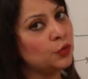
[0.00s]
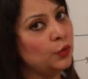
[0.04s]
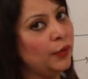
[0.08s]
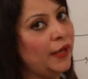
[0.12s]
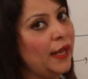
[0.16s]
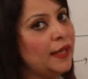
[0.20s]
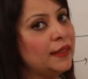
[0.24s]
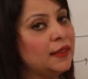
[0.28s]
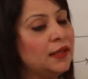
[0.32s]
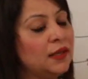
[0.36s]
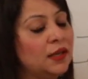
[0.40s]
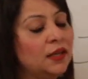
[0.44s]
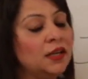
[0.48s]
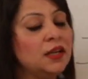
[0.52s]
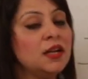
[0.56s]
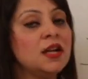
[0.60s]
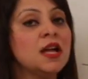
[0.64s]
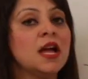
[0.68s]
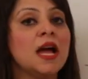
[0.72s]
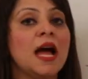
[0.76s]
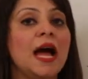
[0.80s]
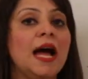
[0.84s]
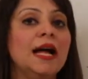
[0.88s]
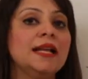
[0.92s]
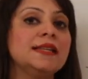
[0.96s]
together
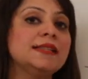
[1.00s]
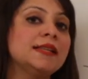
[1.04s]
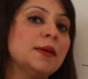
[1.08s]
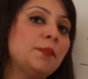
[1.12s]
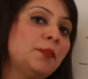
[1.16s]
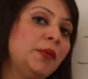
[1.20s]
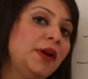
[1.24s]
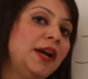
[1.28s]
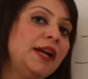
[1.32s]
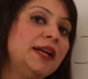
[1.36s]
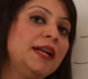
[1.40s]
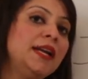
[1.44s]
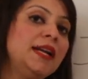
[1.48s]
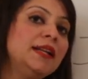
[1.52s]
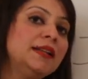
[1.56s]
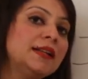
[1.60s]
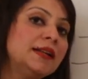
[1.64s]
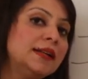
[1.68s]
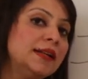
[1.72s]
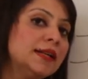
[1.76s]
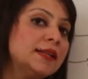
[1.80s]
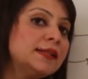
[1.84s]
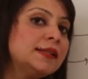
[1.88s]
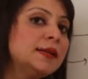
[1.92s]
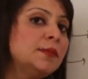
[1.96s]
and separating the
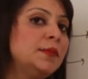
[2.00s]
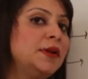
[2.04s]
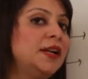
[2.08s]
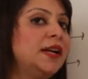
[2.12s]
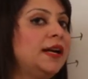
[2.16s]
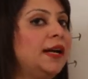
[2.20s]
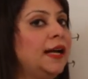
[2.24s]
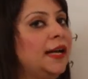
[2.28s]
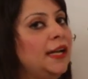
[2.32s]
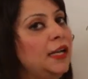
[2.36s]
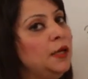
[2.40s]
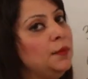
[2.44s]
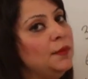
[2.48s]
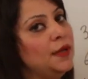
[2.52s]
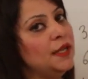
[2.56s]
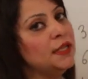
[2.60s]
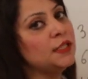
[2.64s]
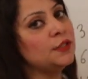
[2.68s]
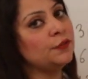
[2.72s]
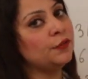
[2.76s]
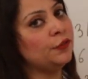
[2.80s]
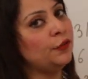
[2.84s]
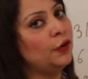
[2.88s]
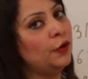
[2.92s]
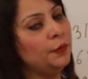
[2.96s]
dissimilar
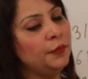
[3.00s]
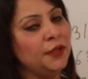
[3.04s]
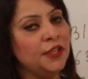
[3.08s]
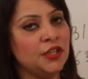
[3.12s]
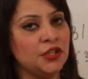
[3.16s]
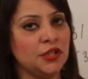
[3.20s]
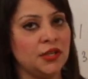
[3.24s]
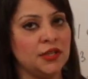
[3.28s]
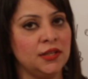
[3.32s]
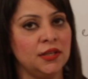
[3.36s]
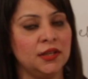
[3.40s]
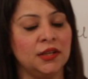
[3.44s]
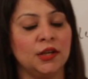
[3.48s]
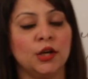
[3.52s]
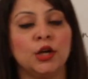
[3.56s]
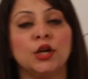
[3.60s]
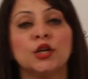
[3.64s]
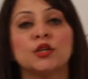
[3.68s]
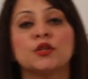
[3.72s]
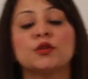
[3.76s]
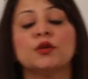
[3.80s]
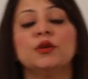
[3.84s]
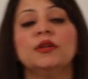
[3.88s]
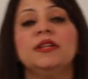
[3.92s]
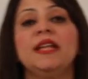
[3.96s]
elements from each other,
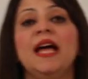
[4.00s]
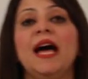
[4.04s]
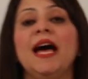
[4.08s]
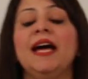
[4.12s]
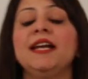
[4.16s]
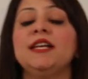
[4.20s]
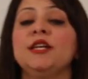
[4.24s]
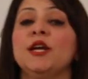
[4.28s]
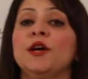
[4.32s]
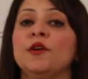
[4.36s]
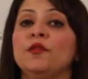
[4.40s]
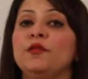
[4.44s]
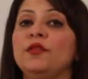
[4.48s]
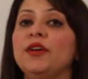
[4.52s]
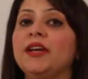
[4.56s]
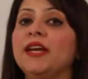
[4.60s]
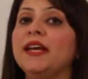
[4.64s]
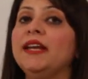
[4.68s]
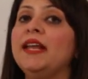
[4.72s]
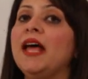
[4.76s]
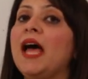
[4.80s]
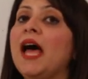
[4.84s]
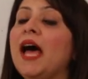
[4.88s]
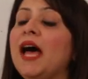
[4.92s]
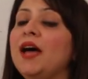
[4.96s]
so that we
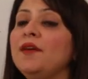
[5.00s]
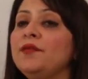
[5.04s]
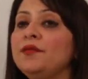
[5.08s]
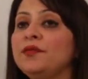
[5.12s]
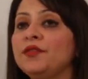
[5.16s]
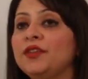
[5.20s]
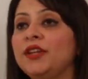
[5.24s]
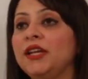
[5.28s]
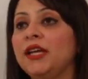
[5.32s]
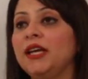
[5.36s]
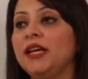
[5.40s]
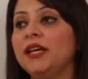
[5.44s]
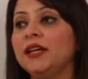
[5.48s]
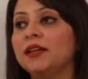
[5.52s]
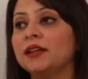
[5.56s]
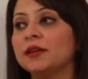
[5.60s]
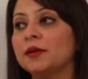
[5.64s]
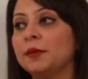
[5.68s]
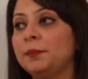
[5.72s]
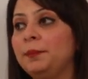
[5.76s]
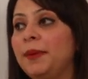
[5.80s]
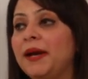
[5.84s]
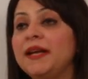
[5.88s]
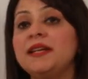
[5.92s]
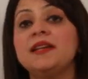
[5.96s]
can have
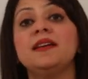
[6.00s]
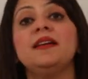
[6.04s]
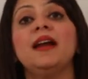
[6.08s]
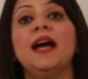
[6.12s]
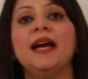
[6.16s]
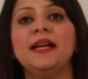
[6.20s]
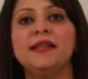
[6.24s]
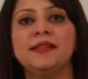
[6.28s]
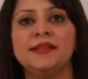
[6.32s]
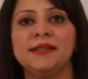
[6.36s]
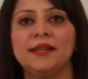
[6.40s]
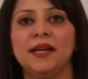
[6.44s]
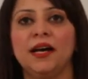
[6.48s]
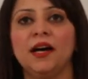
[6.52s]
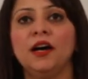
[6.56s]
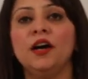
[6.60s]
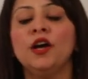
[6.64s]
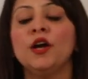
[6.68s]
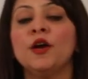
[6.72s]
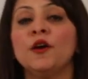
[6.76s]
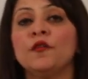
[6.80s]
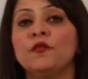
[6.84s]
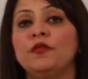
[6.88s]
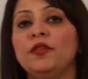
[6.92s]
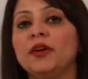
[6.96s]
the better
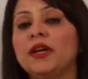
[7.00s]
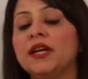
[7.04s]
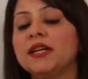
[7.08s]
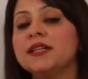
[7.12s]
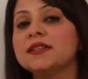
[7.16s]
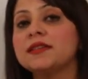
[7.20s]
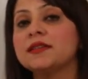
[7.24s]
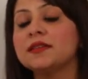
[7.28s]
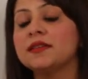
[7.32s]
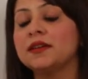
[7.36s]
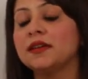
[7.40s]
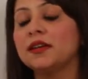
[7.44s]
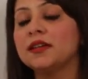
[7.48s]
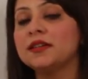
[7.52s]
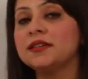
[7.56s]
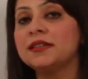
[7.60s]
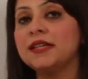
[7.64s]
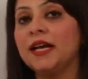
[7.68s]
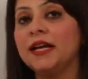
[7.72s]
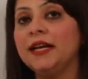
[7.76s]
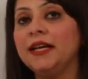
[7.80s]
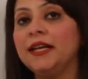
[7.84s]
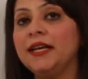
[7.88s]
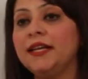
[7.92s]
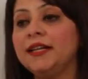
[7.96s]
idea, we can
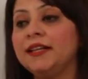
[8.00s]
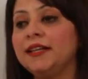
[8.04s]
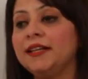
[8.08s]
study